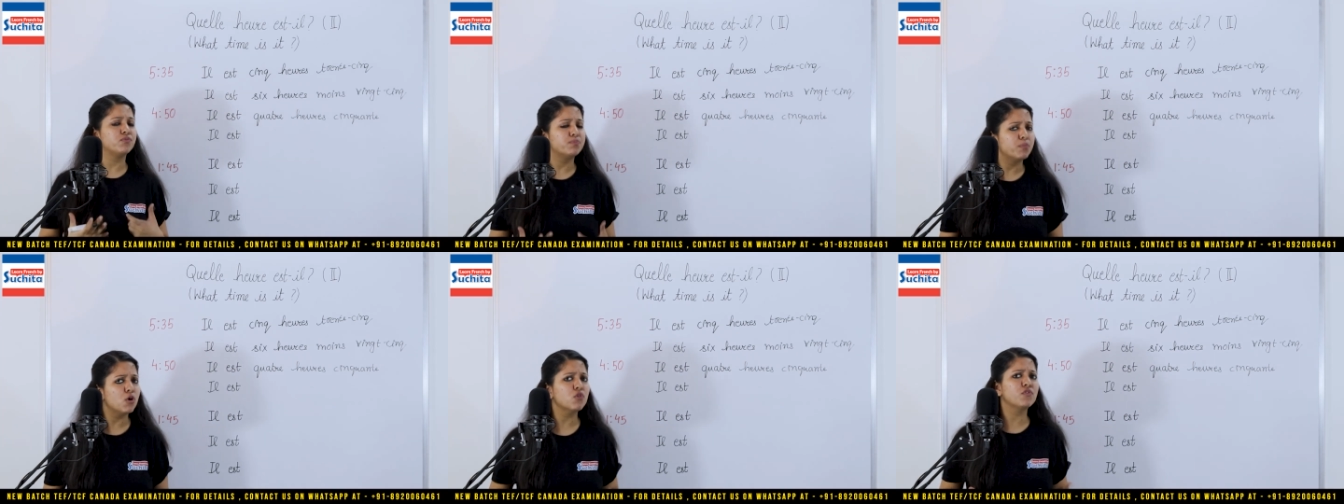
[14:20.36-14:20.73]

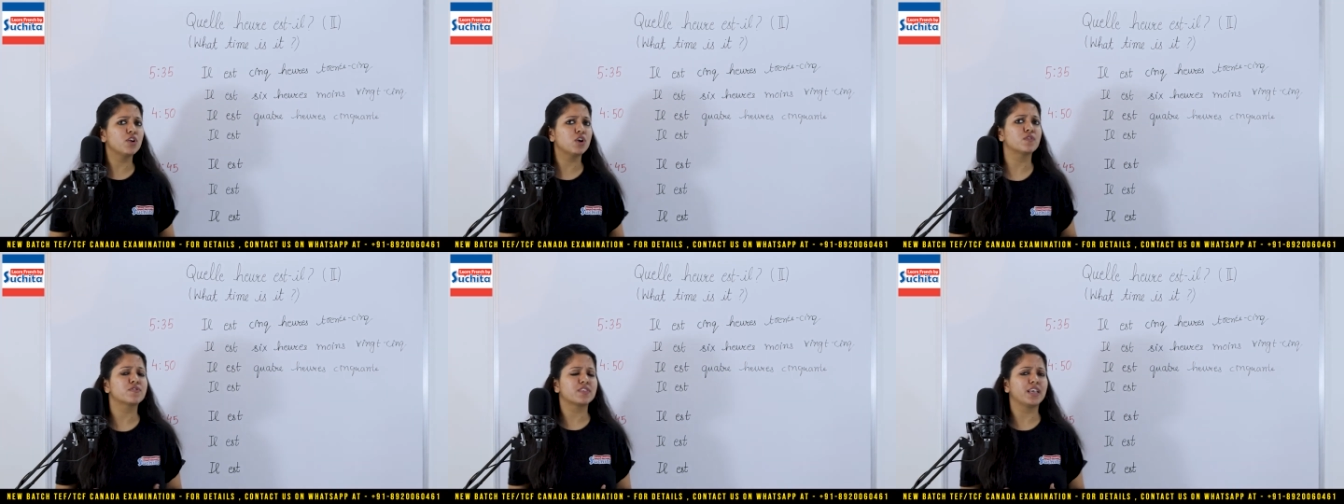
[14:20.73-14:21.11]
more
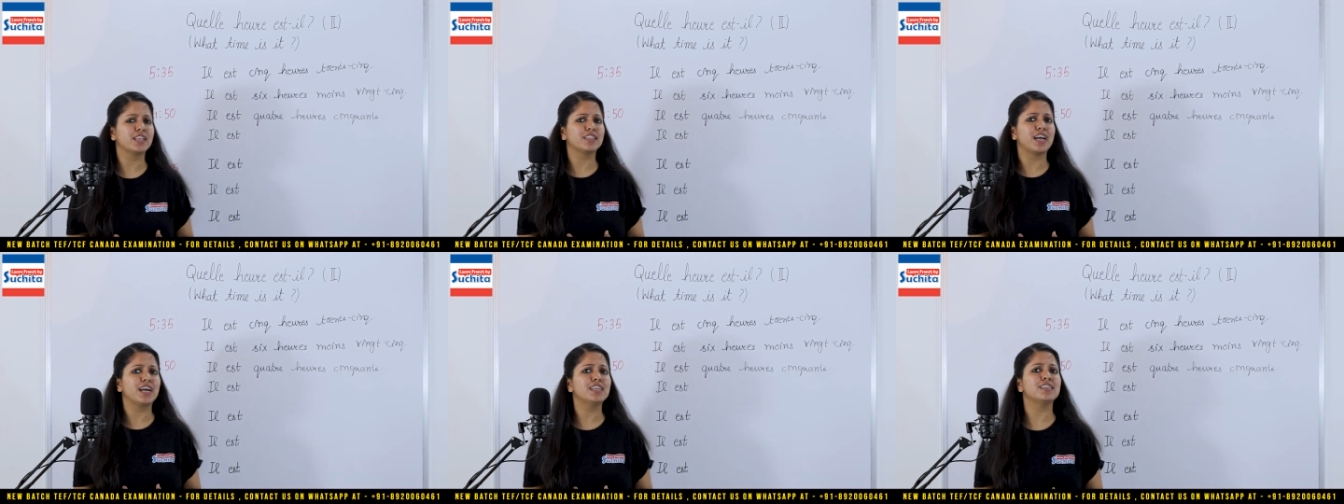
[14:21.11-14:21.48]
way of
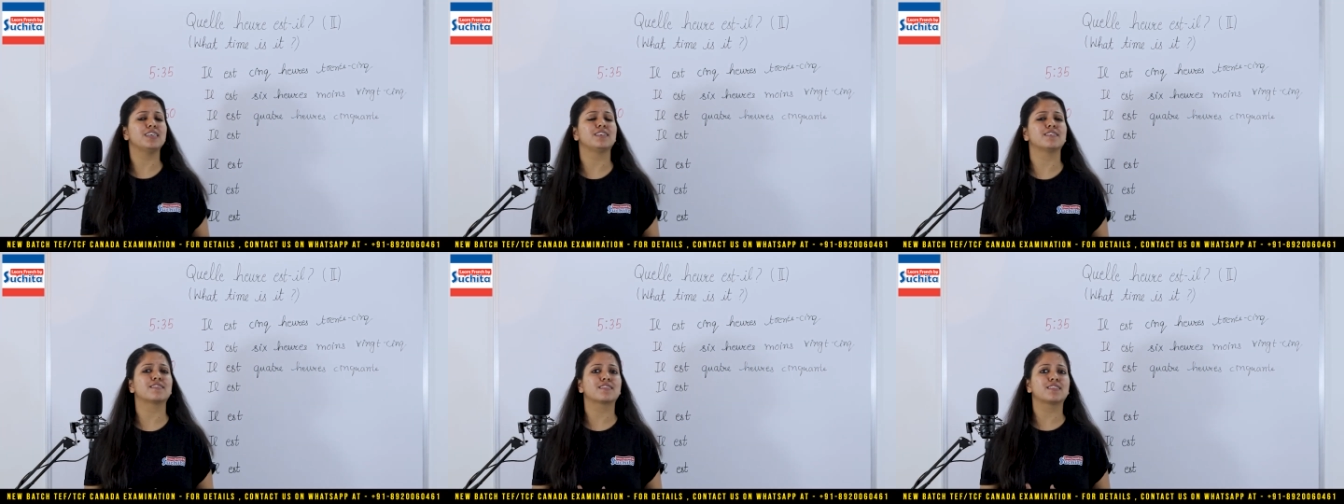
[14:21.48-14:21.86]
saying
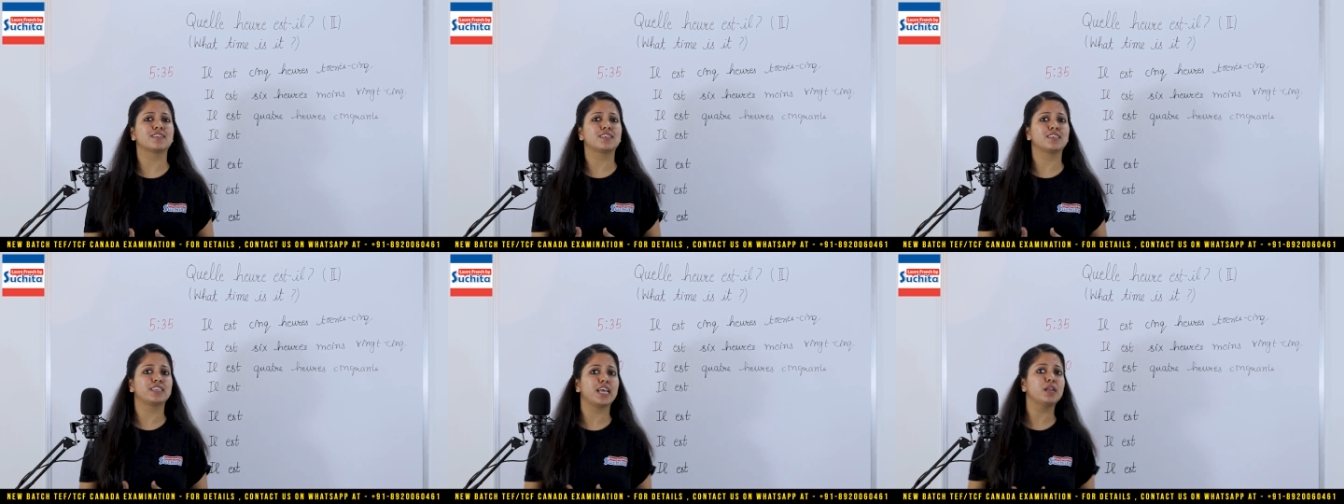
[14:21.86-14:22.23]
that. It is
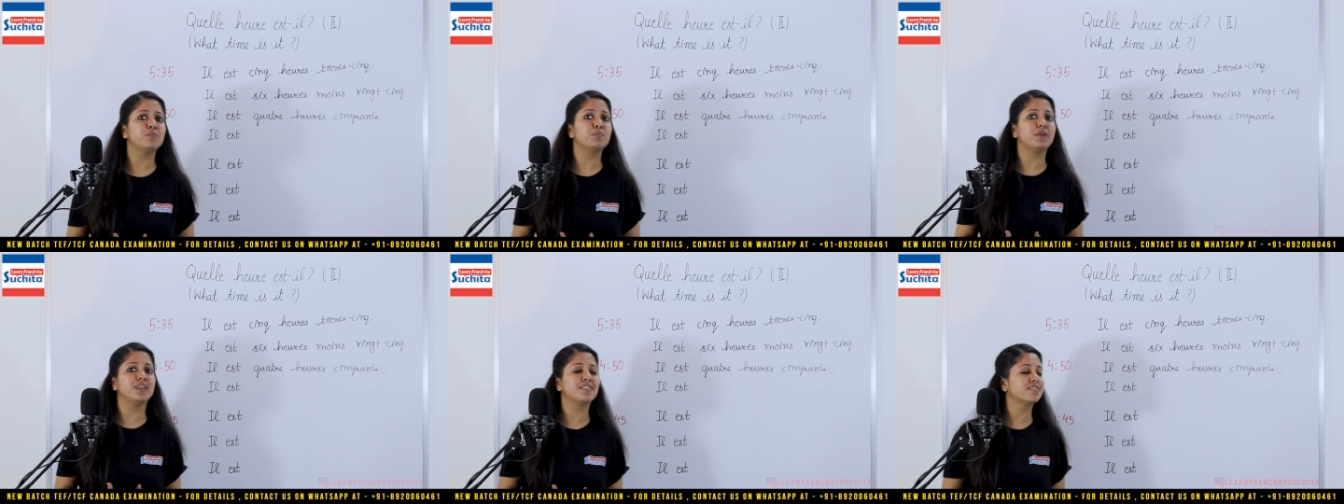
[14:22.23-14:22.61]

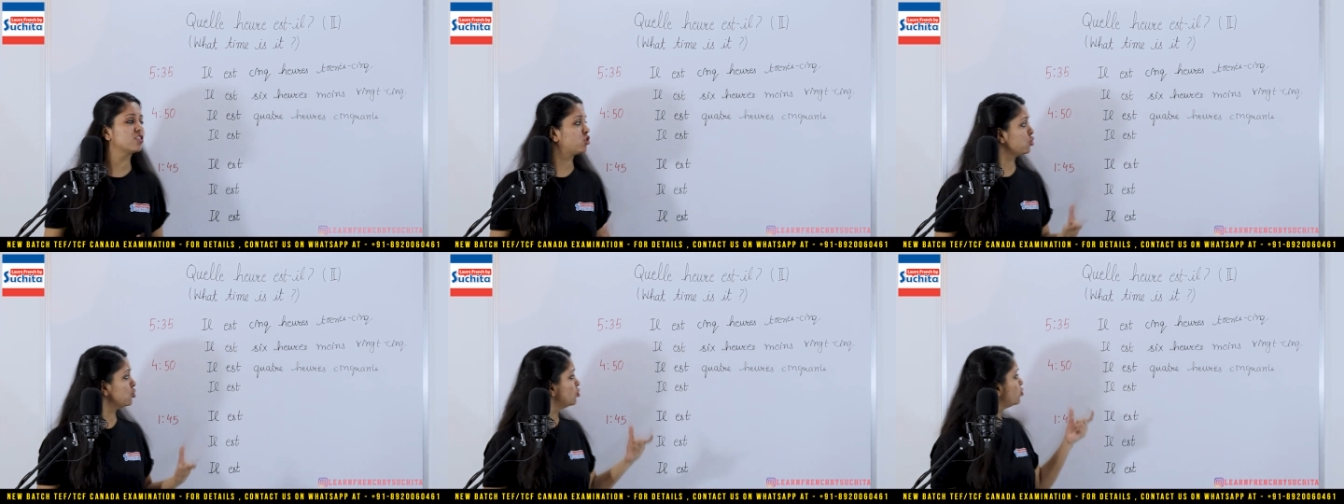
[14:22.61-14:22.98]
10
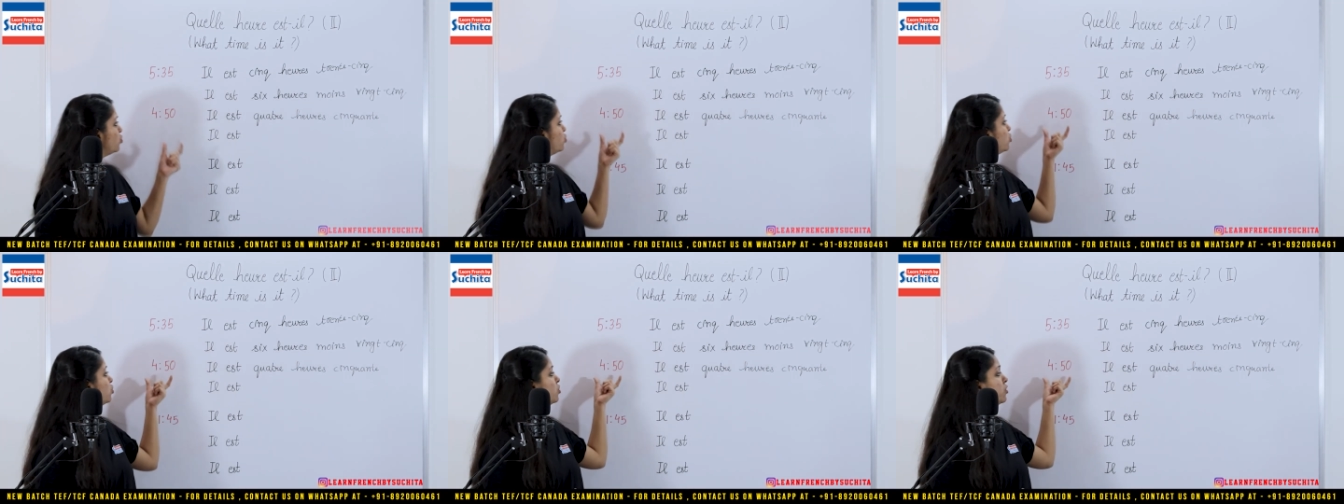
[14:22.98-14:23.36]
minutes to
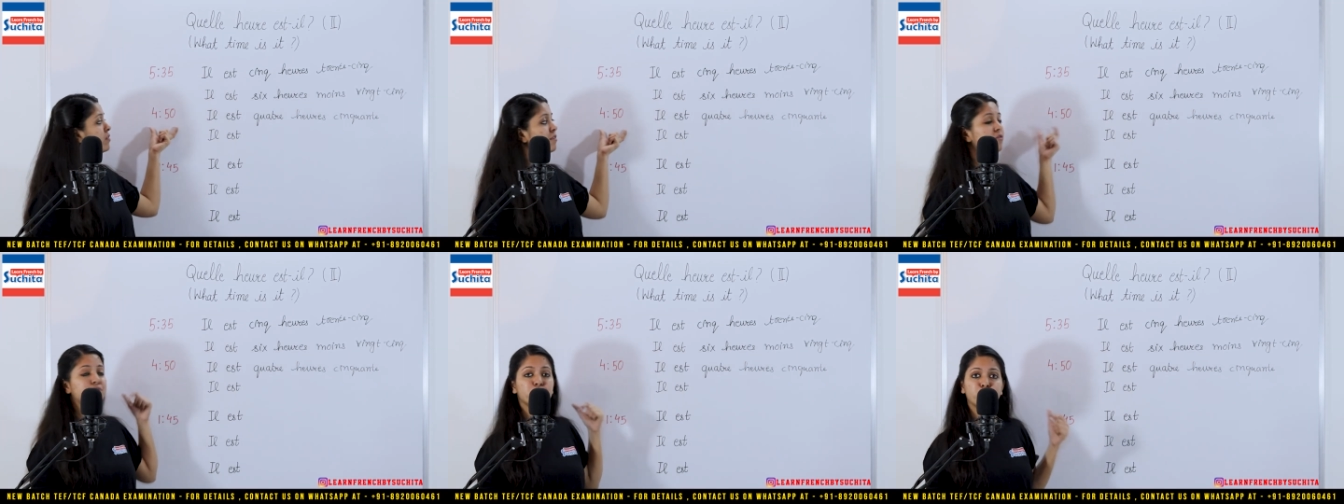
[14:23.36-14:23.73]

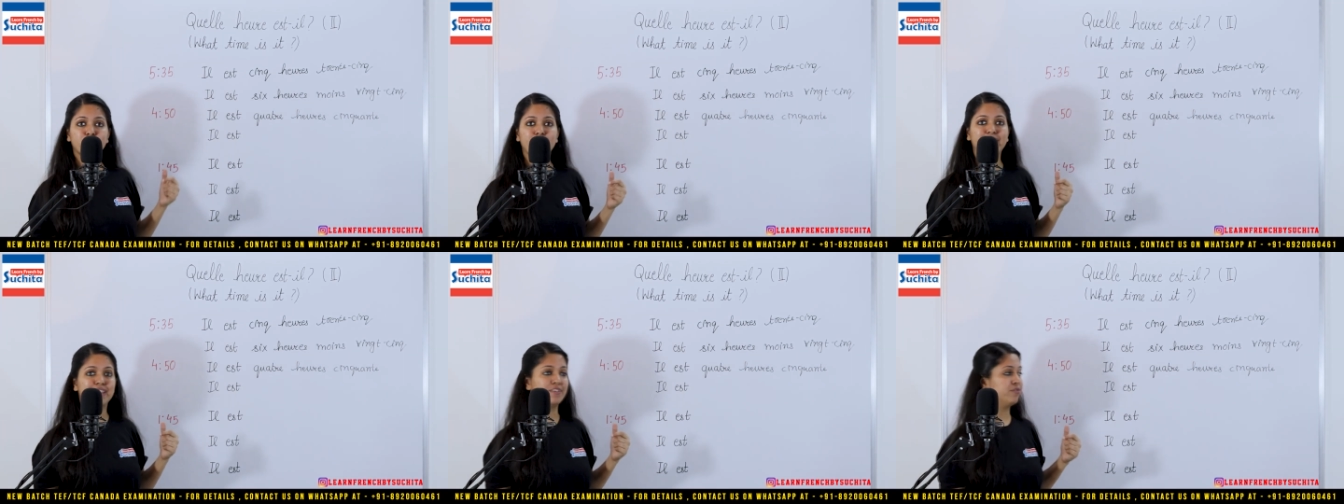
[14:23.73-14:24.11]

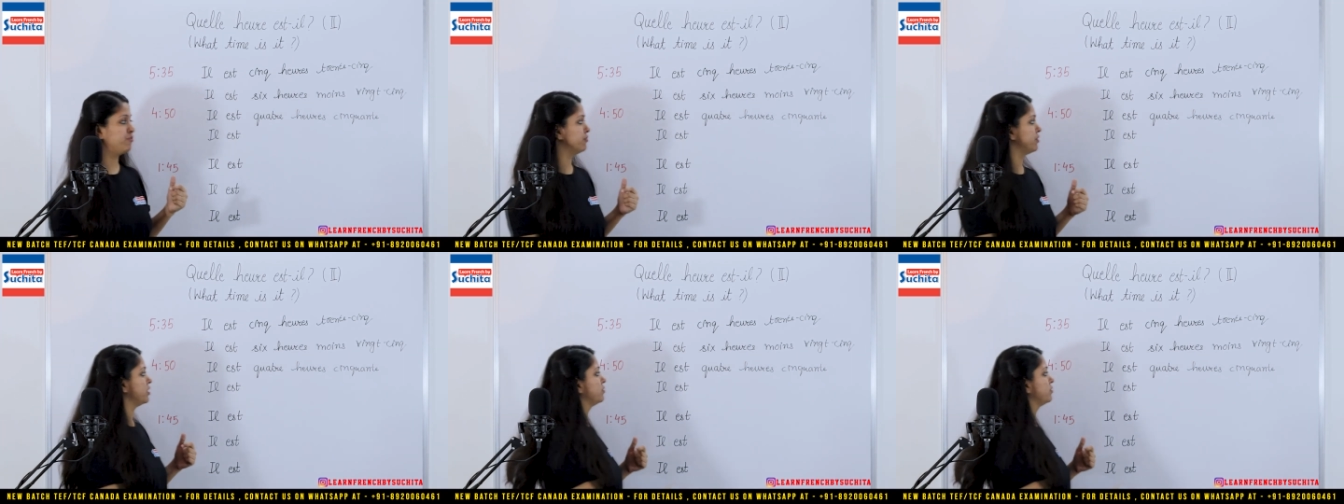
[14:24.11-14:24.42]
5.